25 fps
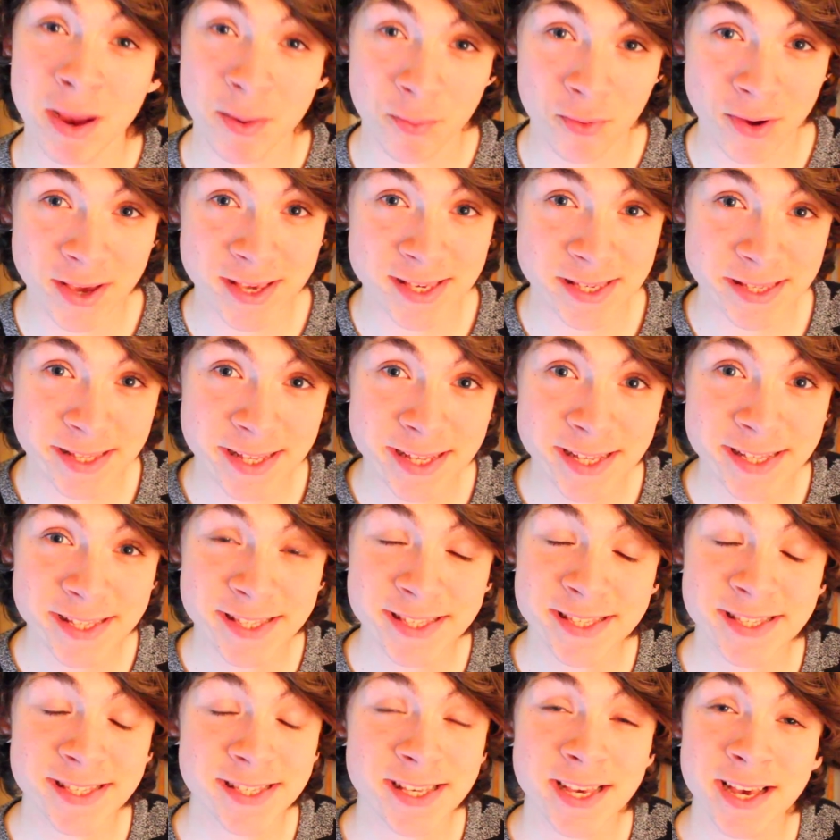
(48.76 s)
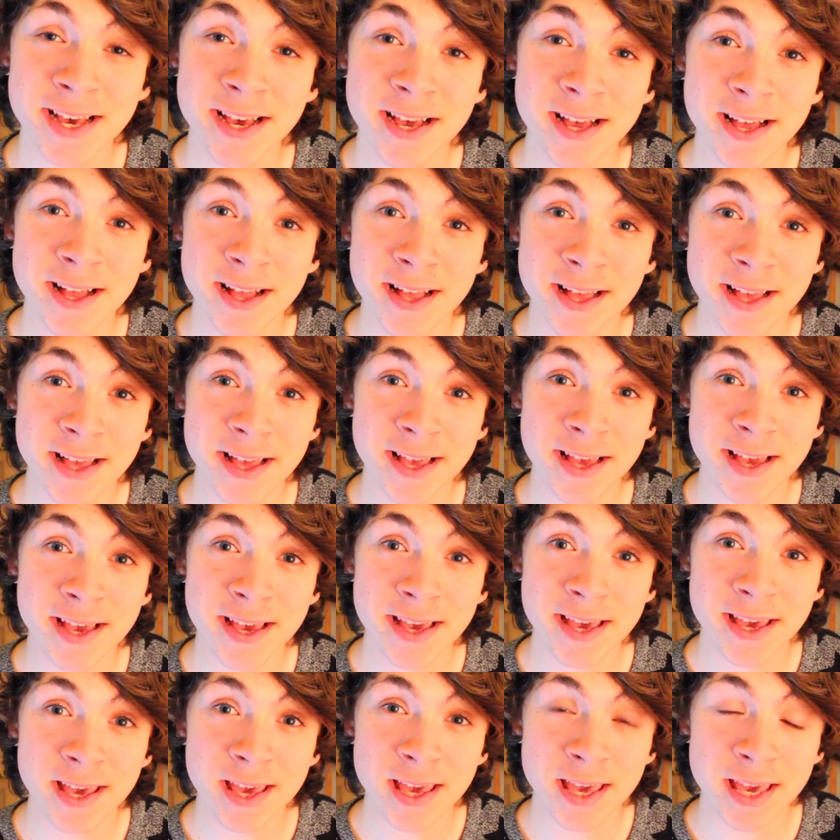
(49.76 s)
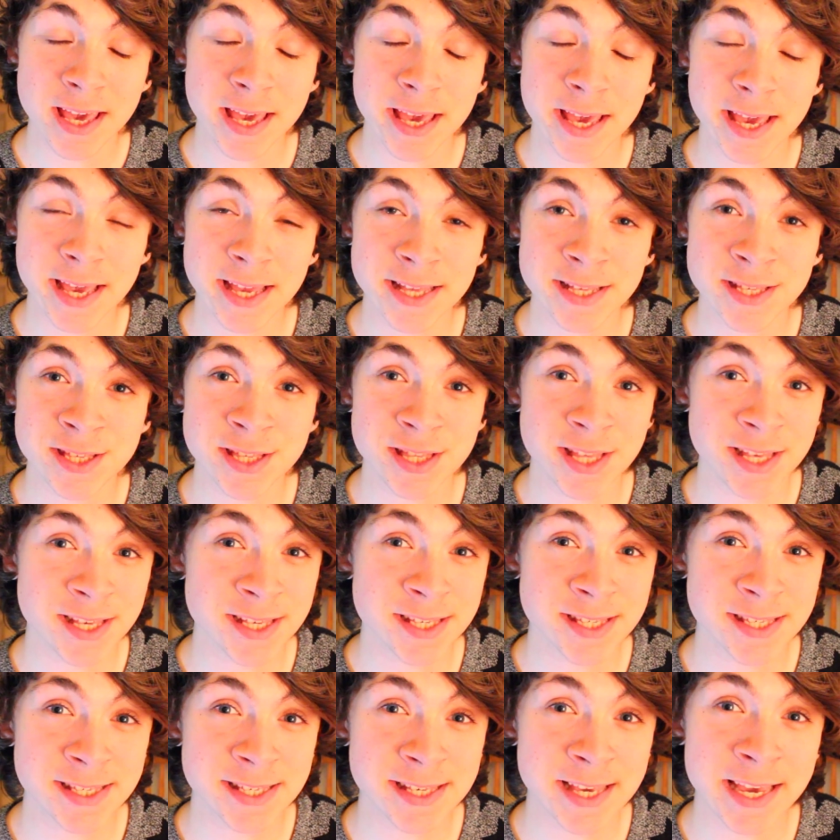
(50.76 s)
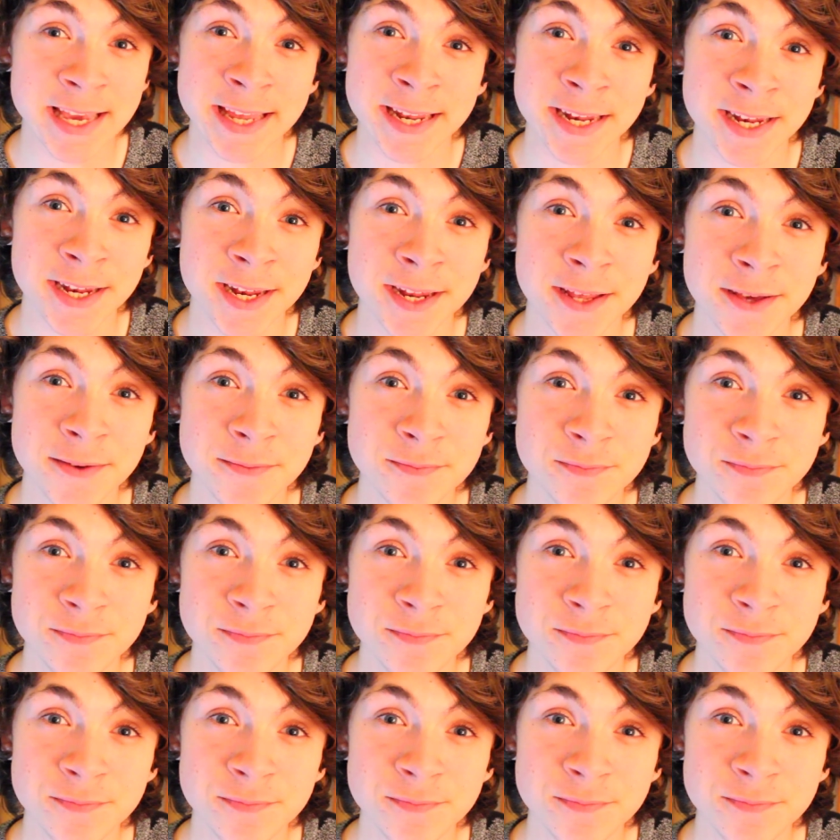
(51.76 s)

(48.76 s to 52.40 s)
my bracelets is just skin